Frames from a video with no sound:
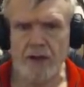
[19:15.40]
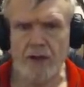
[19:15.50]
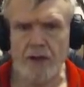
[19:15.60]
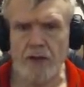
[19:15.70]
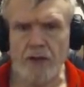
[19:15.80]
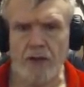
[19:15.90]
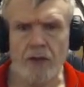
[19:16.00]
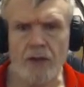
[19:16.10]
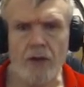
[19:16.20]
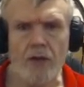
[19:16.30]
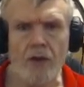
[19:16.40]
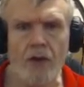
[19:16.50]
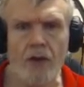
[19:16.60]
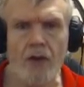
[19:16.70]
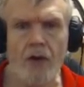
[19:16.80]

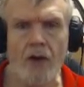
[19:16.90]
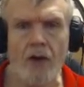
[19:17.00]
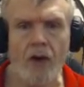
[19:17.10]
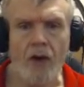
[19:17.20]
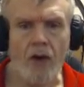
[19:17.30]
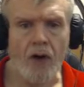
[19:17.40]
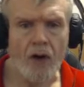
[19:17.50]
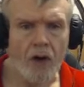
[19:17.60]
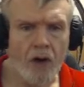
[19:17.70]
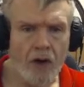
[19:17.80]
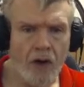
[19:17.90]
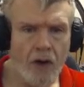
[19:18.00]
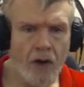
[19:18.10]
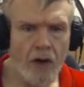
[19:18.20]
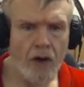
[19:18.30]

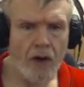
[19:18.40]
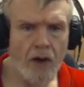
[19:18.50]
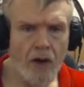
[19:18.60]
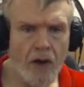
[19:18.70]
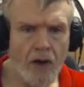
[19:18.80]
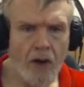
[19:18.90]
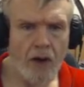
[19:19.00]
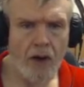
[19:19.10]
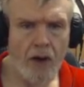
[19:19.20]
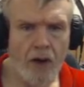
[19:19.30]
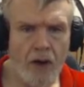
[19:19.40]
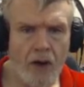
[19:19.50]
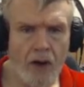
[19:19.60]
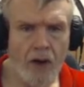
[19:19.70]
(silence)